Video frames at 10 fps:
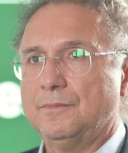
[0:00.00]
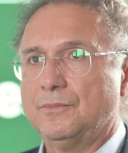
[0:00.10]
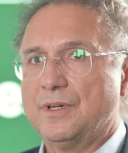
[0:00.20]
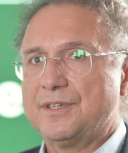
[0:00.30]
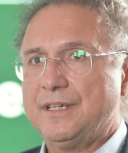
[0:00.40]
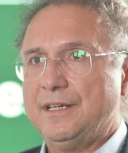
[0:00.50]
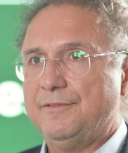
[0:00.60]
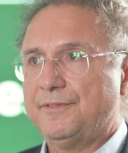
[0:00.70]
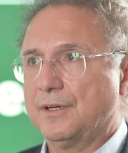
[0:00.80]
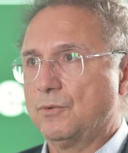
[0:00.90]

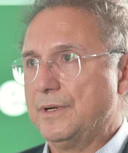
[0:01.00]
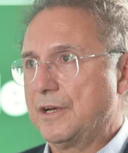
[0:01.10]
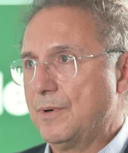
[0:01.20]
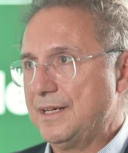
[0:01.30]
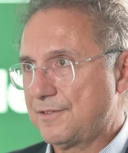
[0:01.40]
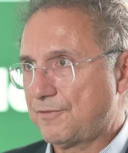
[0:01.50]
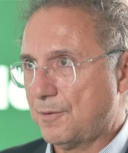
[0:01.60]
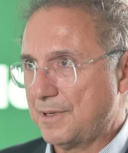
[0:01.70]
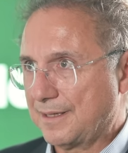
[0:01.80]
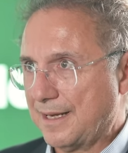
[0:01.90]
received a request
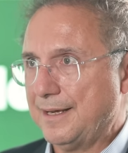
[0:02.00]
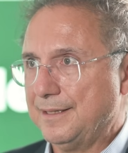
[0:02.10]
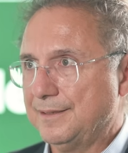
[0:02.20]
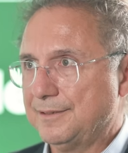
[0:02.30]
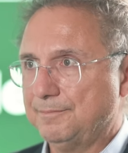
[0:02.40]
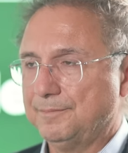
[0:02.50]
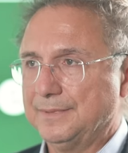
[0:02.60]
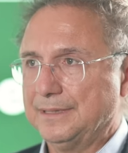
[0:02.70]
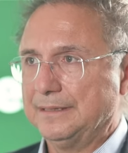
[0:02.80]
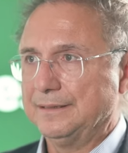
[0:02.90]
from a client,
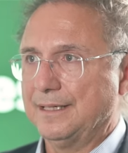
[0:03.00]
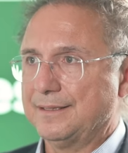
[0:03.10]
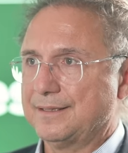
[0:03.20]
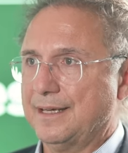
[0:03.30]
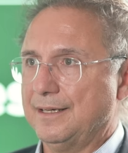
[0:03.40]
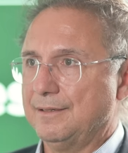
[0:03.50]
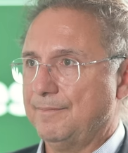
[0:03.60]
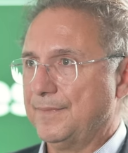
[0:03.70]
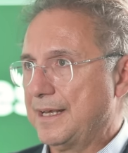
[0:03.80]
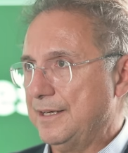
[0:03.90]
mm-hmm. that said,
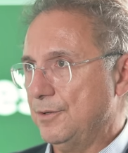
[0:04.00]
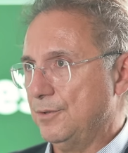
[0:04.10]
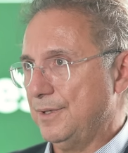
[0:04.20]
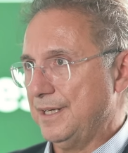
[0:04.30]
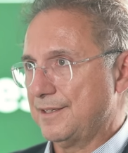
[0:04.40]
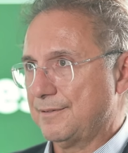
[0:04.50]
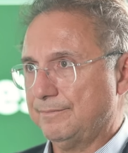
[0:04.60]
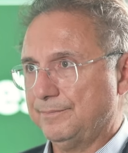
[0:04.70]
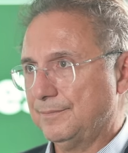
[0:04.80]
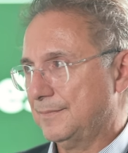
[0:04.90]
can you do this?
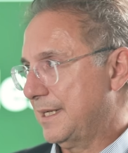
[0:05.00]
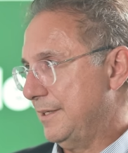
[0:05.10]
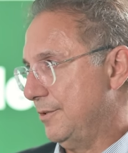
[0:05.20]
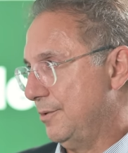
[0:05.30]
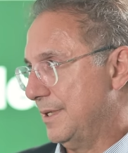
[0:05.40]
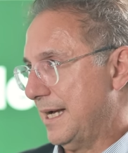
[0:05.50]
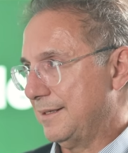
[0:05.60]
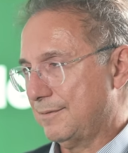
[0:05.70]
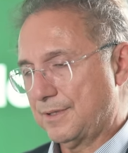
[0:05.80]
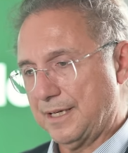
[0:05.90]
Can you do
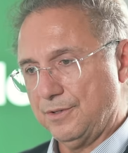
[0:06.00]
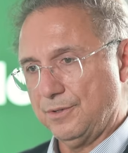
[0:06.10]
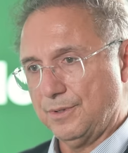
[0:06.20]
that? Can you do